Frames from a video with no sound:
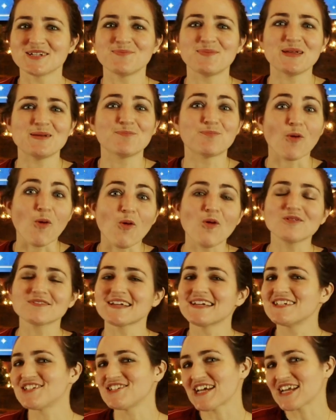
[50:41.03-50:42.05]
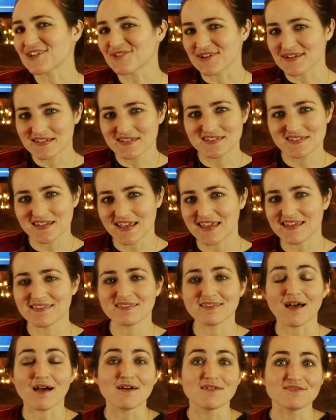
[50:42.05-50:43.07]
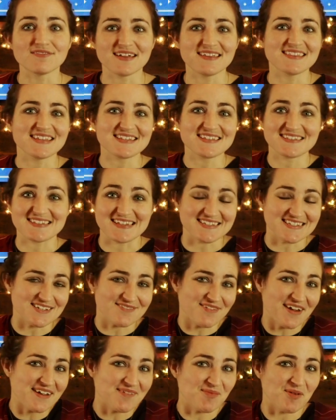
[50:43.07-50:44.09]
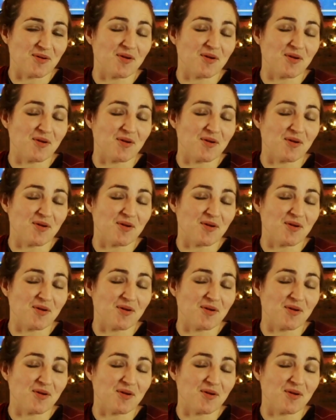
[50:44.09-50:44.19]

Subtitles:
be bold and generous in love in this season, right?